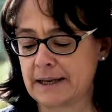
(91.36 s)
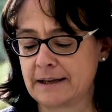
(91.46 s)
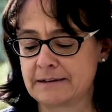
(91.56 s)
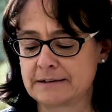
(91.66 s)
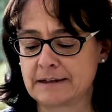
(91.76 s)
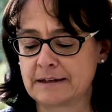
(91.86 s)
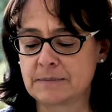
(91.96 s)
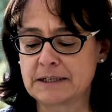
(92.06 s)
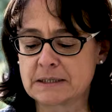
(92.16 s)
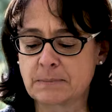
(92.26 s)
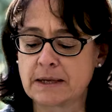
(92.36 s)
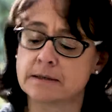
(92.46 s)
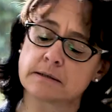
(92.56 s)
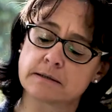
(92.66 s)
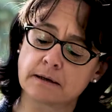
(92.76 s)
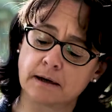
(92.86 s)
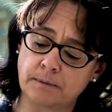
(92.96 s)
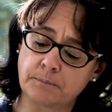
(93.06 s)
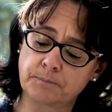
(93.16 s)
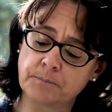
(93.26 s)
And it spends
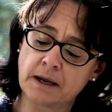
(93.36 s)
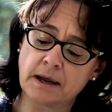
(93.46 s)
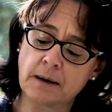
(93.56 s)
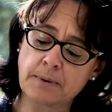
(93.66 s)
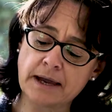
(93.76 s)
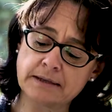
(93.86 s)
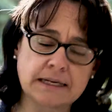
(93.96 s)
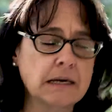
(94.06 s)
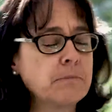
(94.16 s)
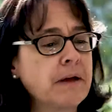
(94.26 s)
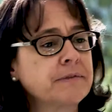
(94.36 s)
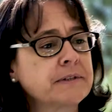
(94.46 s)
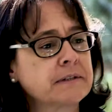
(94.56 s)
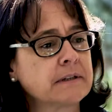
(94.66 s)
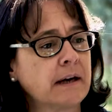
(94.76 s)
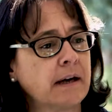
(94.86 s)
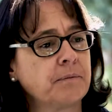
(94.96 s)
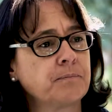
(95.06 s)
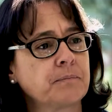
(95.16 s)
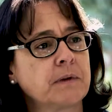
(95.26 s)
about 10 months
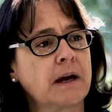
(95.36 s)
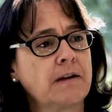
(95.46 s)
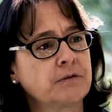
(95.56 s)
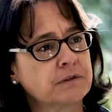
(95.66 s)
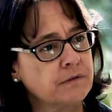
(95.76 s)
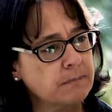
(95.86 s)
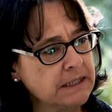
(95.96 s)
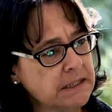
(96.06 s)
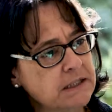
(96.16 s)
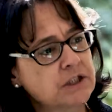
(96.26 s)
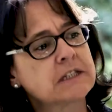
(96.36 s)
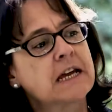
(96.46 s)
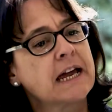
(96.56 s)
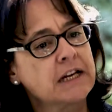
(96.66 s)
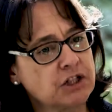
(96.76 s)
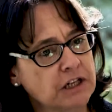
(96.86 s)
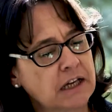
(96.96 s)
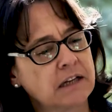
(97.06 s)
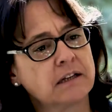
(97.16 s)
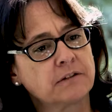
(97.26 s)
after it's fermented, just aging
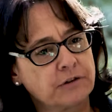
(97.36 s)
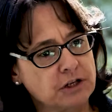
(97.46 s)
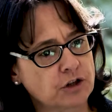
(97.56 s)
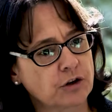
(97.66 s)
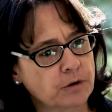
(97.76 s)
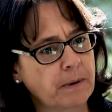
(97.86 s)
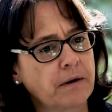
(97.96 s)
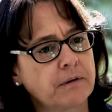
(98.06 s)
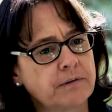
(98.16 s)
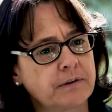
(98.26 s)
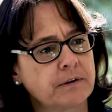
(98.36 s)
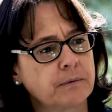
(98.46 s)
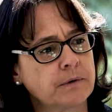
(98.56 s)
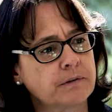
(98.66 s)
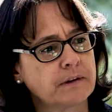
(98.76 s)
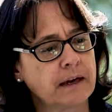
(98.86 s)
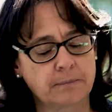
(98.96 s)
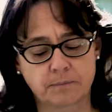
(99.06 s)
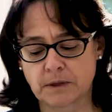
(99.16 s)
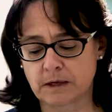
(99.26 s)
in the French oak barrels that it was
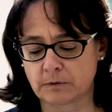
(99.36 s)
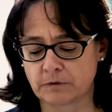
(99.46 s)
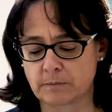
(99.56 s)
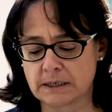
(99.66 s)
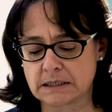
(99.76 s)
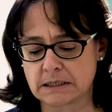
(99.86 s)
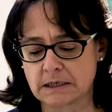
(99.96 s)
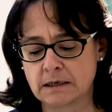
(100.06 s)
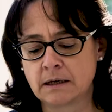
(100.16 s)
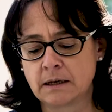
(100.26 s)
fermented in.